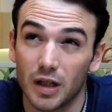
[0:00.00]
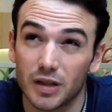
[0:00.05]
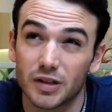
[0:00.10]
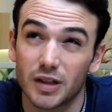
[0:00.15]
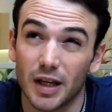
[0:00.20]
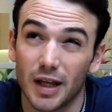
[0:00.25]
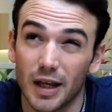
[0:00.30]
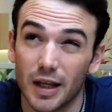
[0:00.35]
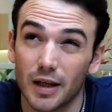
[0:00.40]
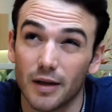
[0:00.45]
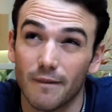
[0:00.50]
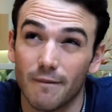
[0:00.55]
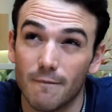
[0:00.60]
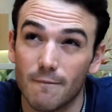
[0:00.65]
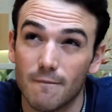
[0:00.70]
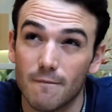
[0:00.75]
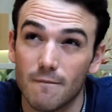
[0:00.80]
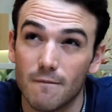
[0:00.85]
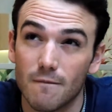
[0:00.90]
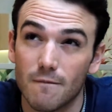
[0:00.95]
I'll say
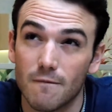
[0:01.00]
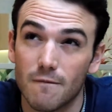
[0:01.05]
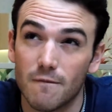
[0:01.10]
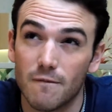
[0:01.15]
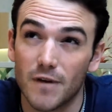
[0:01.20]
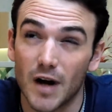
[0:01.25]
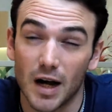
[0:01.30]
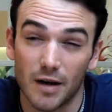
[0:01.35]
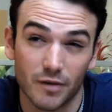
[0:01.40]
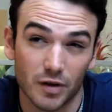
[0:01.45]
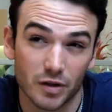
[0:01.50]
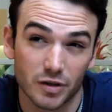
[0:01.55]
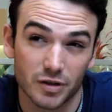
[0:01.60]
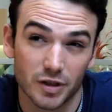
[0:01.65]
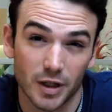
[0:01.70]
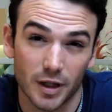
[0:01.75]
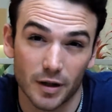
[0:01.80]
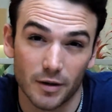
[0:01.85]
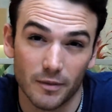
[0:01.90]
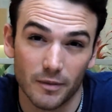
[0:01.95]
5
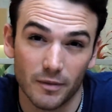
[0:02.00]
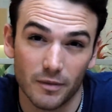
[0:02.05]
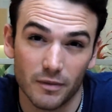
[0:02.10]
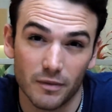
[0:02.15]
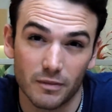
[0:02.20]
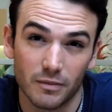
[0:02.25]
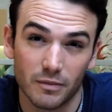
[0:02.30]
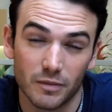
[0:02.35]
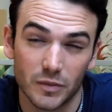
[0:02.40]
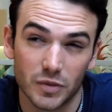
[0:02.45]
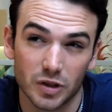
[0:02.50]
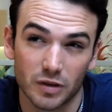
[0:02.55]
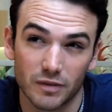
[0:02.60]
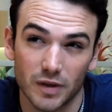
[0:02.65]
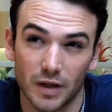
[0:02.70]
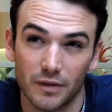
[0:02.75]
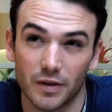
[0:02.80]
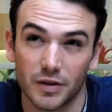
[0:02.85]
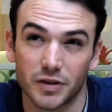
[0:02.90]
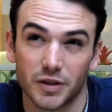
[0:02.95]
years now,
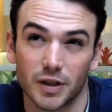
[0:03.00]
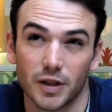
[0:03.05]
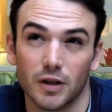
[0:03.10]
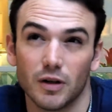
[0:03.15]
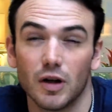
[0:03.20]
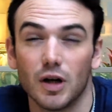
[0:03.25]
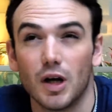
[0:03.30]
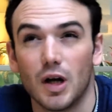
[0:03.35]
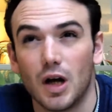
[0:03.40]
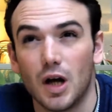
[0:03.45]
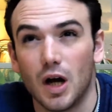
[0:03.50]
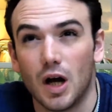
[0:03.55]
5 years ago.